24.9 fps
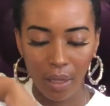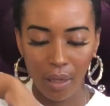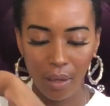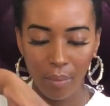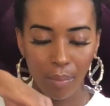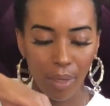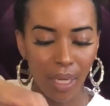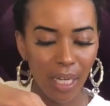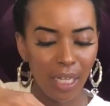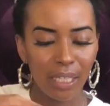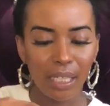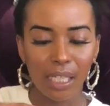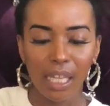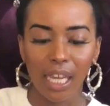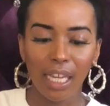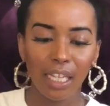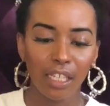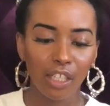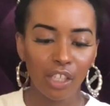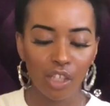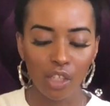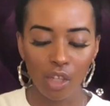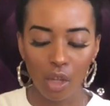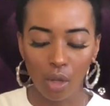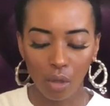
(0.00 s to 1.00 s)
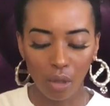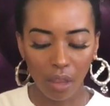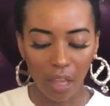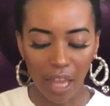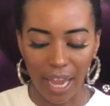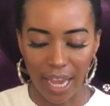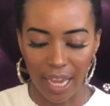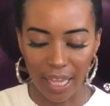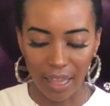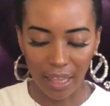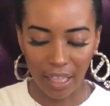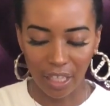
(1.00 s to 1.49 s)
But it's like so
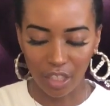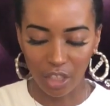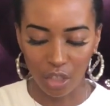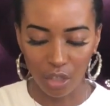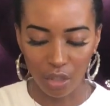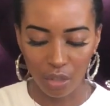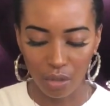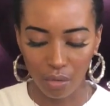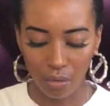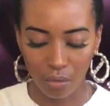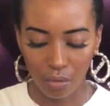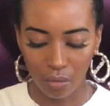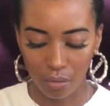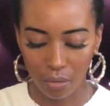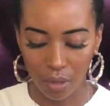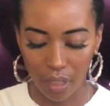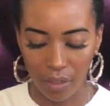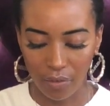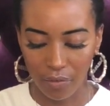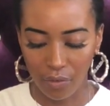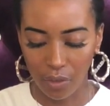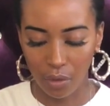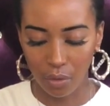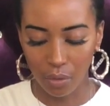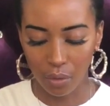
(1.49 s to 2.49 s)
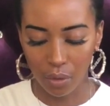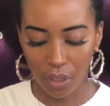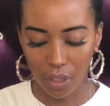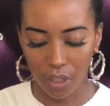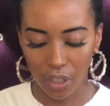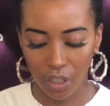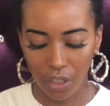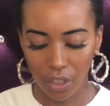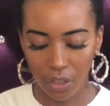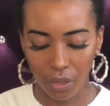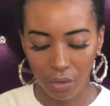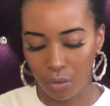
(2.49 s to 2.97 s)
light that you
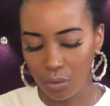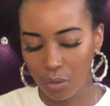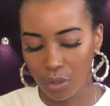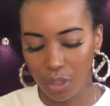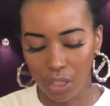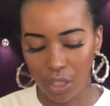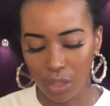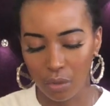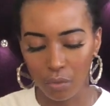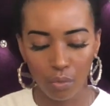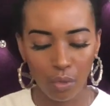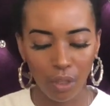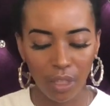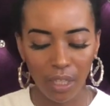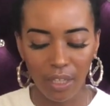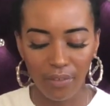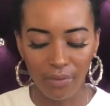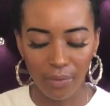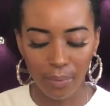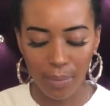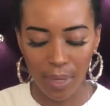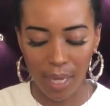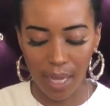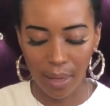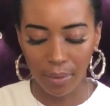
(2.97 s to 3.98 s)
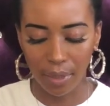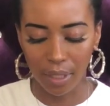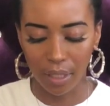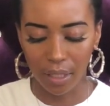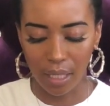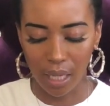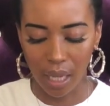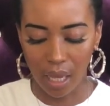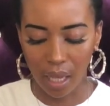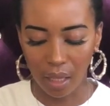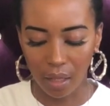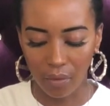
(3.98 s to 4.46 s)
wouldn't even be able to
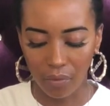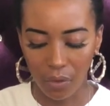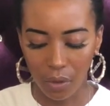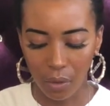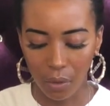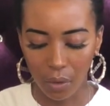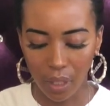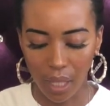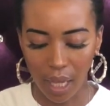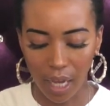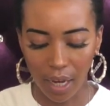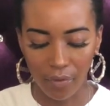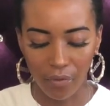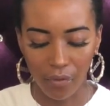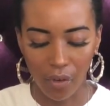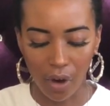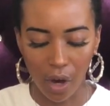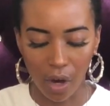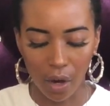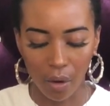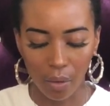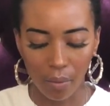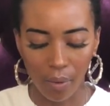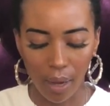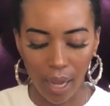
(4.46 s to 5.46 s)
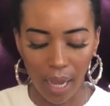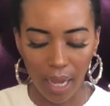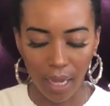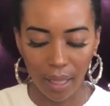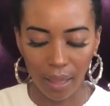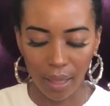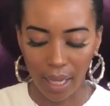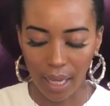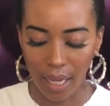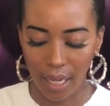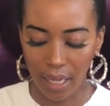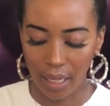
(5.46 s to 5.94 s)
tell if you were like far away.
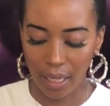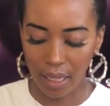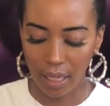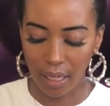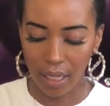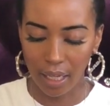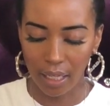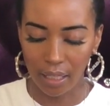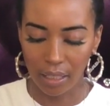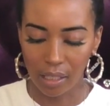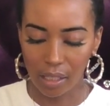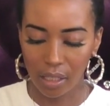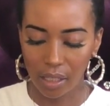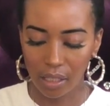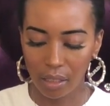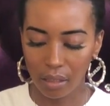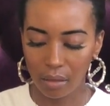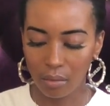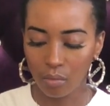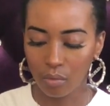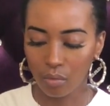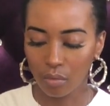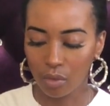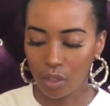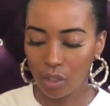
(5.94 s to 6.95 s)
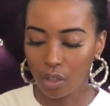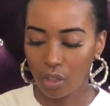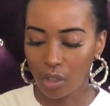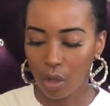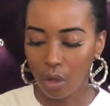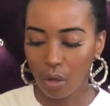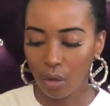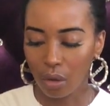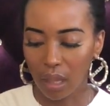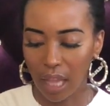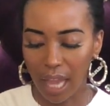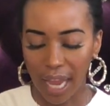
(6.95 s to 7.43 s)
Like, it's
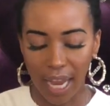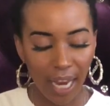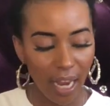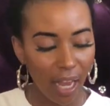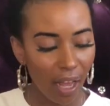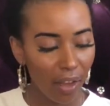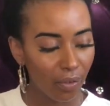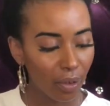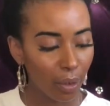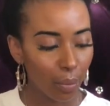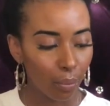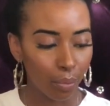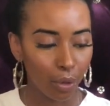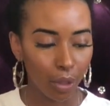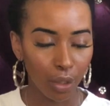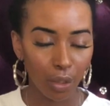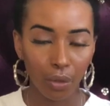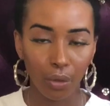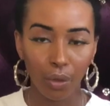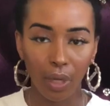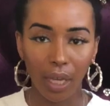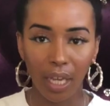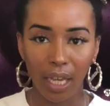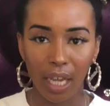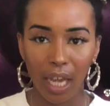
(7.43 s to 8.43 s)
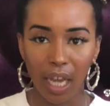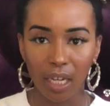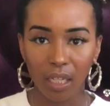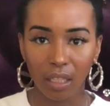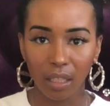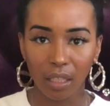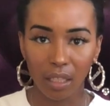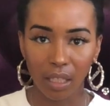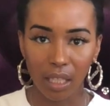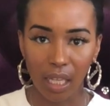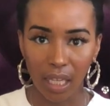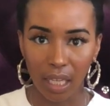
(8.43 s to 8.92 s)
so light of a blue, it kind of
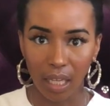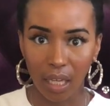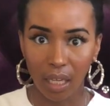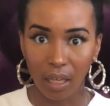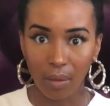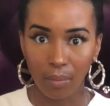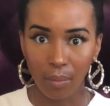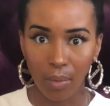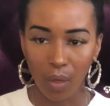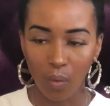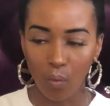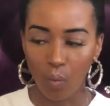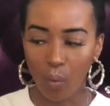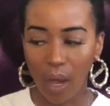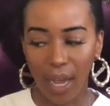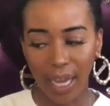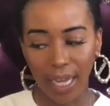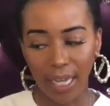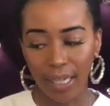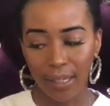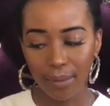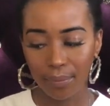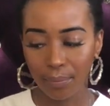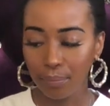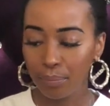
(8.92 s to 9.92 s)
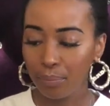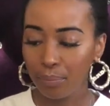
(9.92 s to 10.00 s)
looks like it could be white.